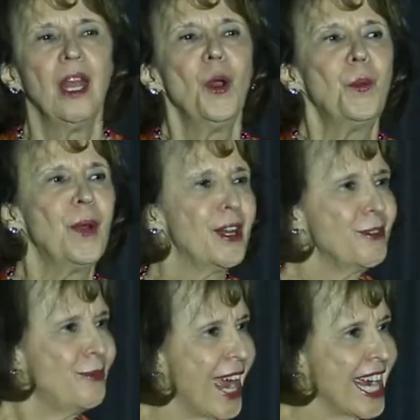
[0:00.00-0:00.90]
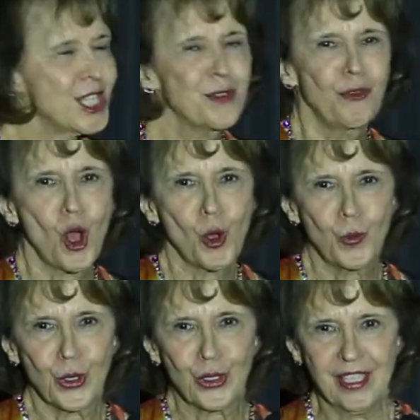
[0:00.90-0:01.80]
Well, fast
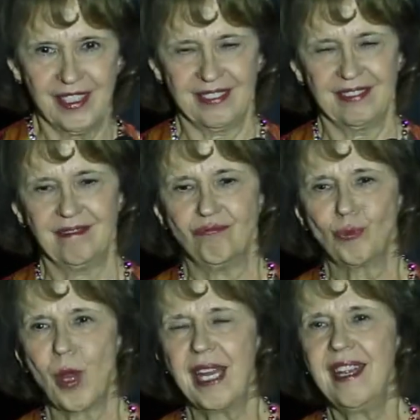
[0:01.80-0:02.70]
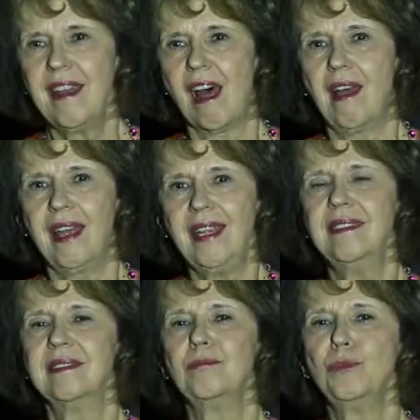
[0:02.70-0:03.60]
forward, Rudd and
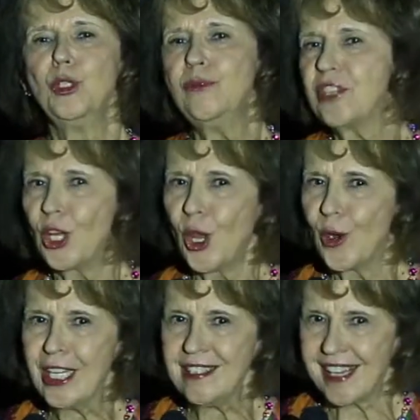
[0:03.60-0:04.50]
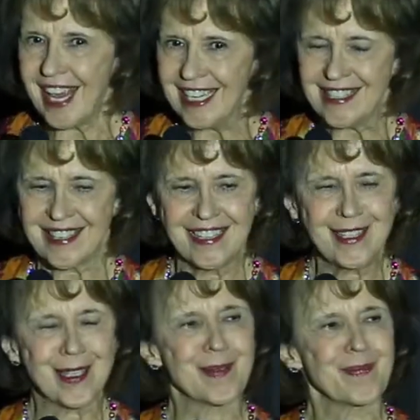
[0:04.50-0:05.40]
I moved to Lawrence,
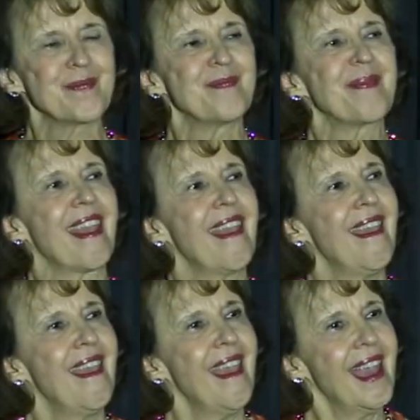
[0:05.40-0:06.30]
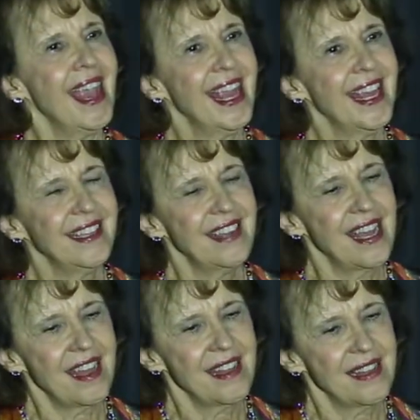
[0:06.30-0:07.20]
Kansas,
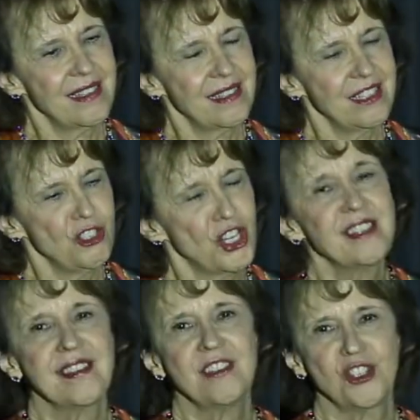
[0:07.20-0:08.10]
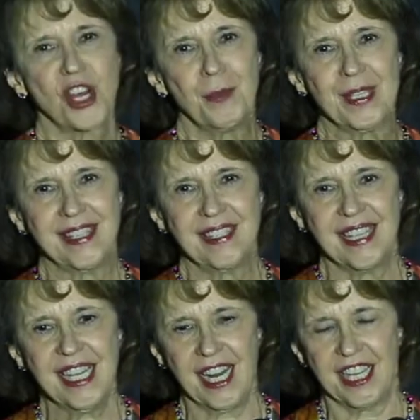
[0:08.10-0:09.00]
and just as Jay was a
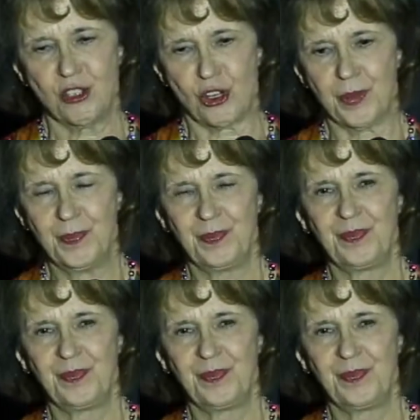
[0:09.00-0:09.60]
teenager.